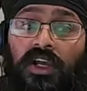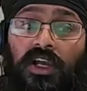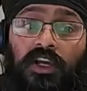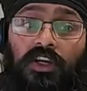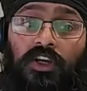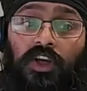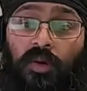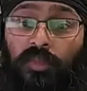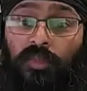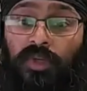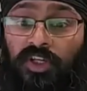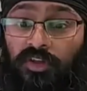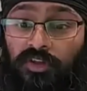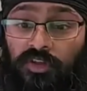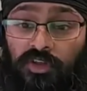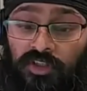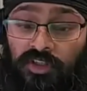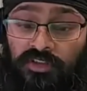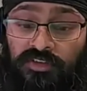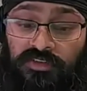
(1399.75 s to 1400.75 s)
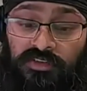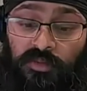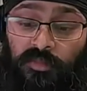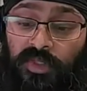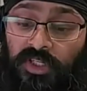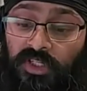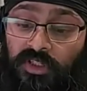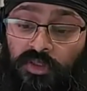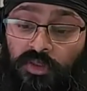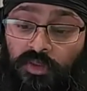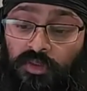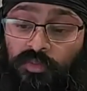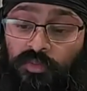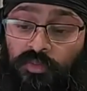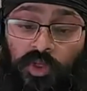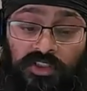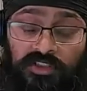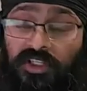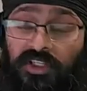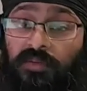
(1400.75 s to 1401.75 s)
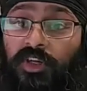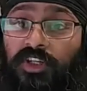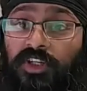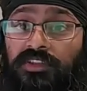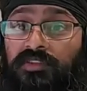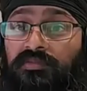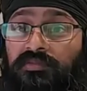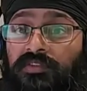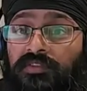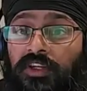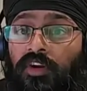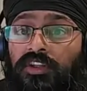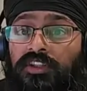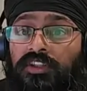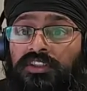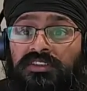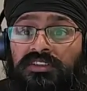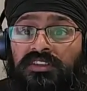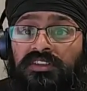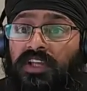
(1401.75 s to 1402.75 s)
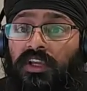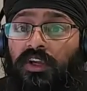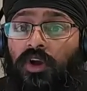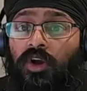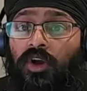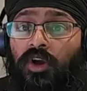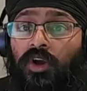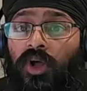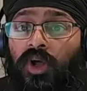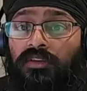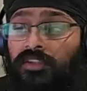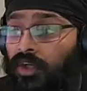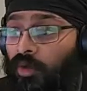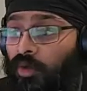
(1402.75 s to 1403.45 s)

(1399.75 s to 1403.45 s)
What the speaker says: coming across somebody who works in immersive technologies and saying, oh, well,